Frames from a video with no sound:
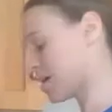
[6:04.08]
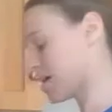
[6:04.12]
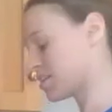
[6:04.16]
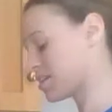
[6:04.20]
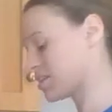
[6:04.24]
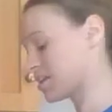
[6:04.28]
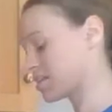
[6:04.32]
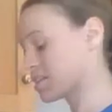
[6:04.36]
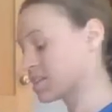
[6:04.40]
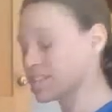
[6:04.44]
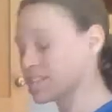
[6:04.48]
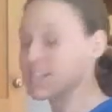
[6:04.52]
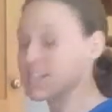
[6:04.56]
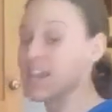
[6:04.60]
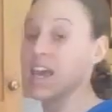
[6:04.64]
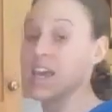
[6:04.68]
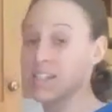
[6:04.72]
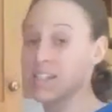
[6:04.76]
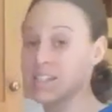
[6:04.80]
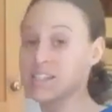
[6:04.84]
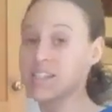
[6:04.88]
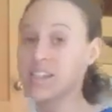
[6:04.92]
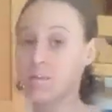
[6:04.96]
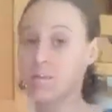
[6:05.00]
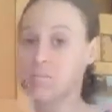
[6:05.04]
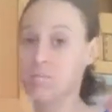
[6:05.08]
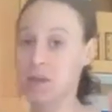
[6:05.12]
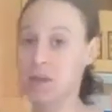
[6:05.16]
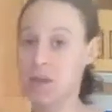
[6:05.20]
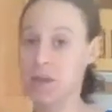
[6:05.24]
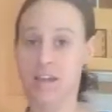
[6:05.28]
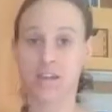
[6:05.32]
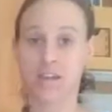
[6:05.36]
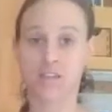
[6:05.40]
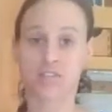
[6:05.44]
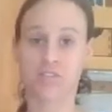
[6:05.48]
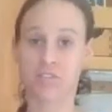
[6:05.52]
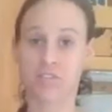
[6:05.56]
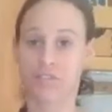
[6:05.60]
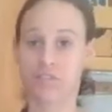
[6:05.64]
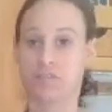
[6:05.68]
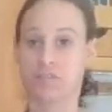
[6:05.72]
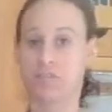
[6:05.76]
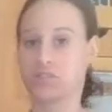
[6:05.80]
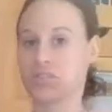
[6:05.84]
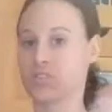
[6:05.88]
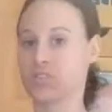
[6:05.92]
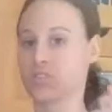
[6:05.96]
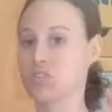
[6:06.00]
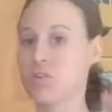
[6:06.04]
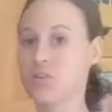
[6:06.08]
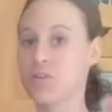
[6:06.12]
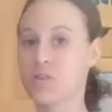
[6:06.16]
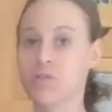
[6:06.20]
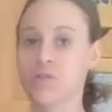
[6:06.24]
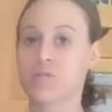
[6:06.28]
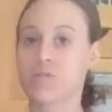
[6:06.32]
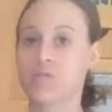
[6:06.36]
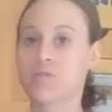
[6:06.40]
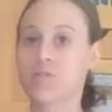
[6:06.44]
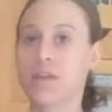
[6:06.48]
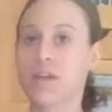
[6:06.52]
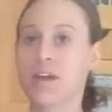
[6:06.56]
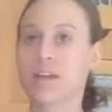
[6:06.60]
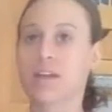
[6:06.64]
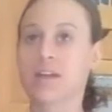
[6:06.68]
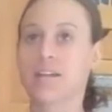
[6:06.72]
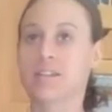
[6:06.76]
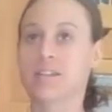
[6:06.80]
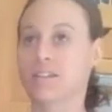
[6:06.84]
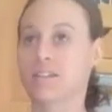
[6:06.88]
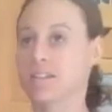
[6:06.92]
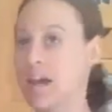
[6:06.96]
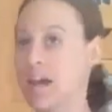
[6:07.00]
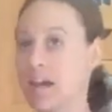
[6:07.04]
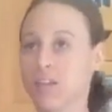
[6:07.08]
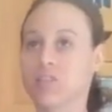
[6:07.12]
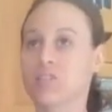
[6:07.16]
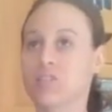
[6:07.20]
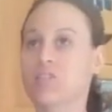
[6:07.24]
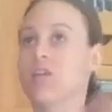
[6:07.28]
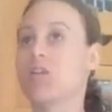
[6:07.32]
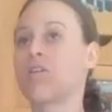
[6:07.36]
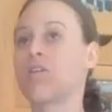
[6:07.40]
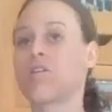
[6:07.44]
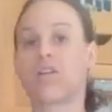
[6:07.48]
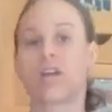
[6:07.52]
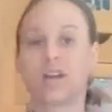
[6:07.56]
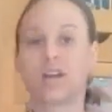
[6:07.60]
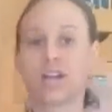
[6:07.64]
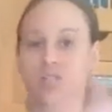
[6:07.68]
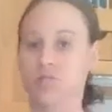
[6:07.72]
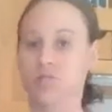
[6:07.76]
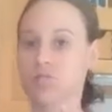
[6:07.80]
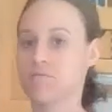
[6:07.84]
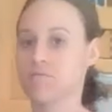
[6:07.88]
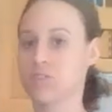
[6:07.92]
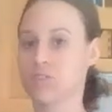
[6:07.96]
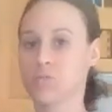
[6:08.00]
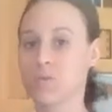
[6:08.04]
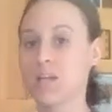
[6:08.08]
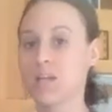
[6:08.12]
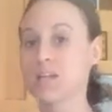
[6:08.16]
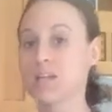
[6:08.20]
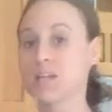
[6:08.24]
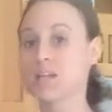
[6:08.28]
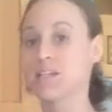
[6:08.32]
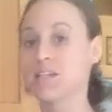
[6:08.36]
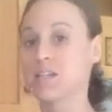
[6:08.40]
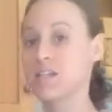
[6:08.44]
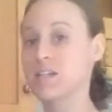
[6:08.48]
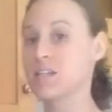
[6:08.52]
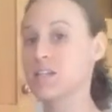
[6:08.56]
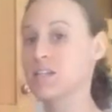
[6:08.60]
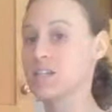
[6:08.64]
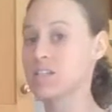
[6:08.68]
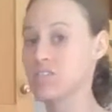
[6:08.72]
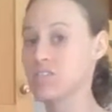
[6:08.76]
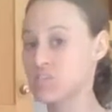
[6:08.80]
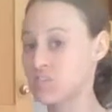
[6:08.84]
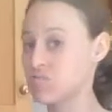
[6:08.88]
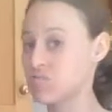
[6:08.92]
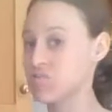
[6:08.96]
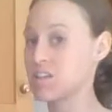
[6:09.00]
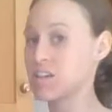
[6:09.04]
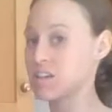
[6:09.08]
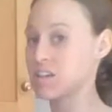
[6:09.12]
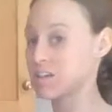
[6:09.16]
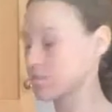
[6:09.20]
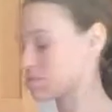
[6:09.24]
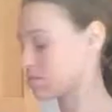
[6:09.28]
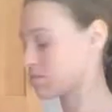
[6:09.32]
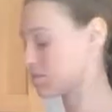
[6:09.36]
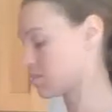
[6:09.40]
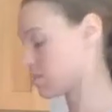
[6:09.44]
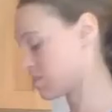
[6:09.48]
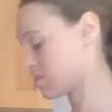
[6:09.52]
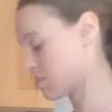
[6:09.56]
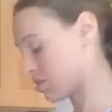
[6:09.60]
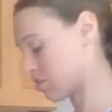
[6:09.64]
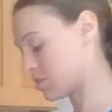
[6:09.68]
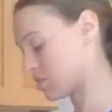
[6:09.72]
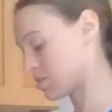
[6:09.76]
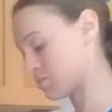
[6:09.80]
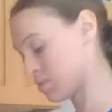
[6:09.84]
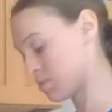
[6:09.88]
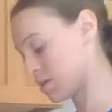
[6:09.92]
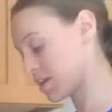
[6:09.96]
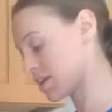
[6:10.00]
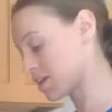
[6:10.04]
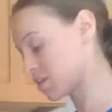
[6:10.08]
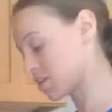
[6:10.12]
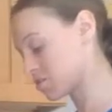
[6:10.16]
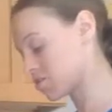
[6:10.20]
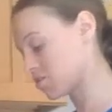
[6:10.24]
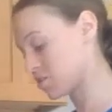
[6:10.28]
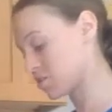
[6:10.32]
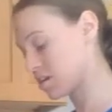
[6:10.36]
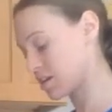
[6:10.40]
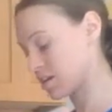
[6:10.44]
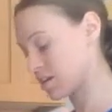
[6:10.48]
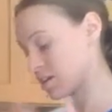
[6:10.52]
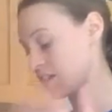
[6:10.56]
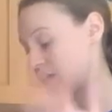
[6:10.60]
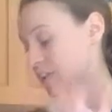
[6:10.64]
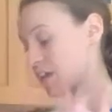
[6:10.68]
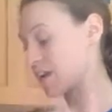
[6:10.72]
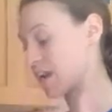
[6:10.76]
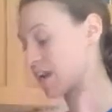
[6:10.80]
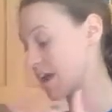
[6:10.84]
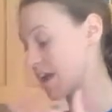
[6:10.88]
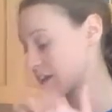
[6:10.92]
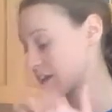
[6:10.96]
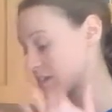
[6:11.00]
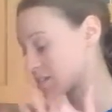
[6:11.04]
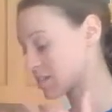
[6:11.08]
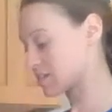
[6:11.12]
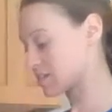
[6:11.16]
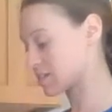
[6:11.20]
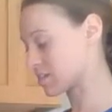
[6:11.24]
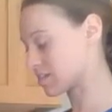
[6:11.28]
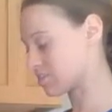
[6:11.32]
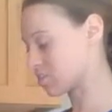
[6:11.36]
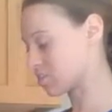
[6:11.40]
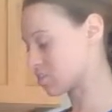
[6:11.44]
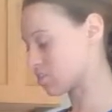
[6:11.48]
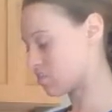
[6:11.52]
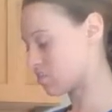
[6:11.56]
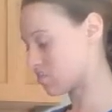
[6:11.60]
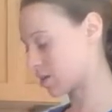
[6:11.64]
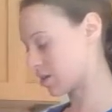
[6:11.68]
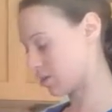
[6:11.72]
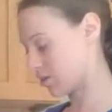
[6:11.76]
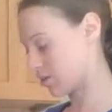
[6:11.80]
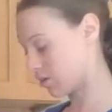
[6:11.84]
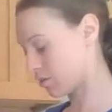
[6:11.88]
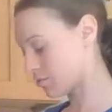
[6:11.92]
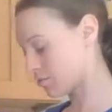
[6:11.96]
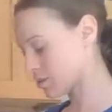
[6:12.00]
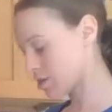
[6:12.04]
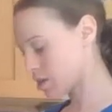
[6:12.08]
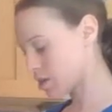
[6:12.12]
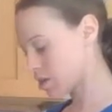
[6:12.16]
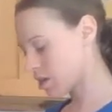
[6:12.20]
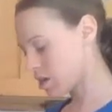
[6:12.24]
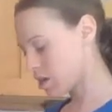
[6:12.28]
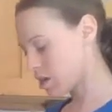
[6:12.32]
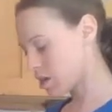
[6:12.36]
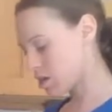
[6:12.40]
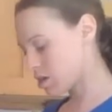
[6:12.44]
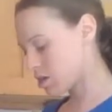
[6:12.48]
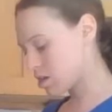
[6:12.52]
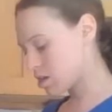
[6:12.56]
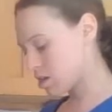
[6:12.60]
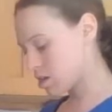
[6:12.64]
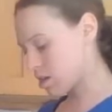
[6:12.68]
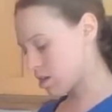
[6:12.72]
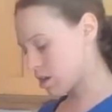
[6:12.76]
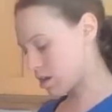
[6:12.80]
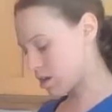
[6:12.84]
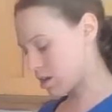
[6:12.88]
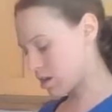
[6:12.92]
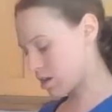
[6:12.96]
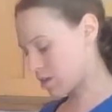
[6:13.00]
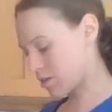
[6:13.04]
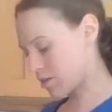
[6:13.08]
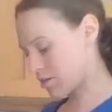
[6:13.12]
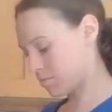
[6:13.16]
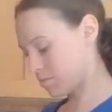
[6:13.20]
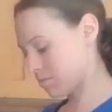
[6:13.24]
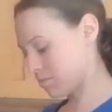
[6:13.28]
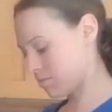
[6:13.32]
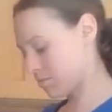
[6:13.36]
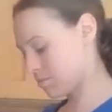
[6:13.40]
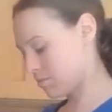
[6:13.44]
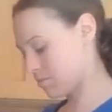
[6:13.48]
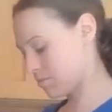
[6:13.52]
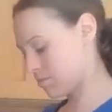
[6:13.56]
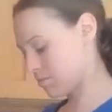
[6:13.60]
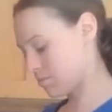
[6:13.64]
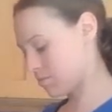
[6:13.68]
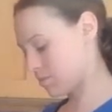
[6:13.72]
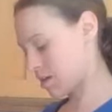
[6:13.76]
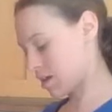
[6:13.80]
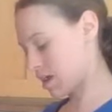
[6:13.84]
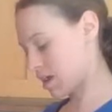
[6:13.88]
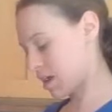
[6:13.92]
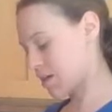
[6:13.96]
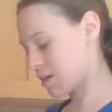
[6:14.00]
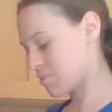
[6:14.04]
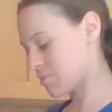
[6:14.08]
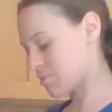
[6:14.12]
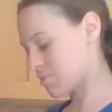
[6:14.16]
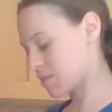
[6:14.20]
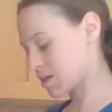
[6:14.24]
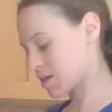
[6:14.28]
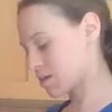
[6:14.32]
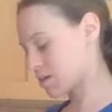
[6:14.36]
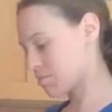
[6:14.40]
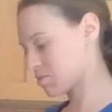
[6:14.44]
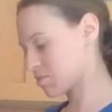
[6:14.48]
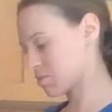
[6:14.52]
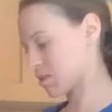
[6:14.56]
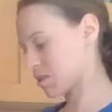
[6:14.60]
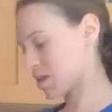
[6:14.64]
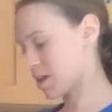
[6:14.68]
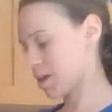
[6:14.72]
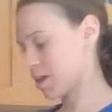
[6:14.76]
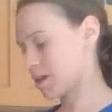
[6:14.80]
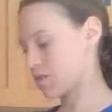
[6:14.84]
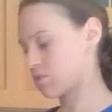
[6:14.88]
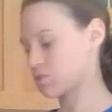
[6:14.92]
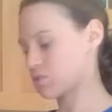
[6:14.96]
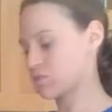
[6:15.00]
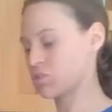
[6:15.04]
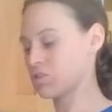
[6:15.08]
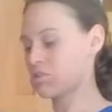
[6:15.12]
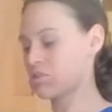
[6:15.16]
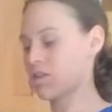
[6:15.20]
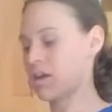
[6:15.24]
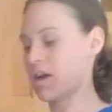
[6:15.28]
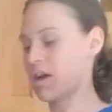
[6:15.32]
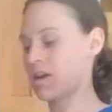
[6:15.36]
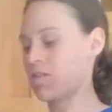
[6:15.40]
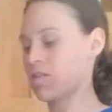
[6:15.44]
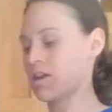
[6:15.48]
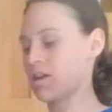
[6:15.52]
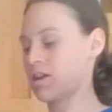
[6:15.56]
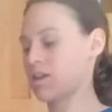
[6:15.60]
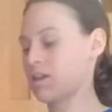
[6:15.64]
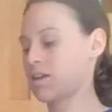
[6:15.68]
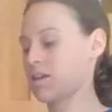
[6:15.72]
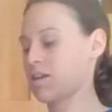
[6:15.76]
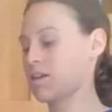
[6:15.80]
that this tastes like baking soda. There's no, like, xylitol or any sort of sweetness in it. It's straight, it's baking soda and, like, an essence of the oil. And it becomes okay. And I'll show you how I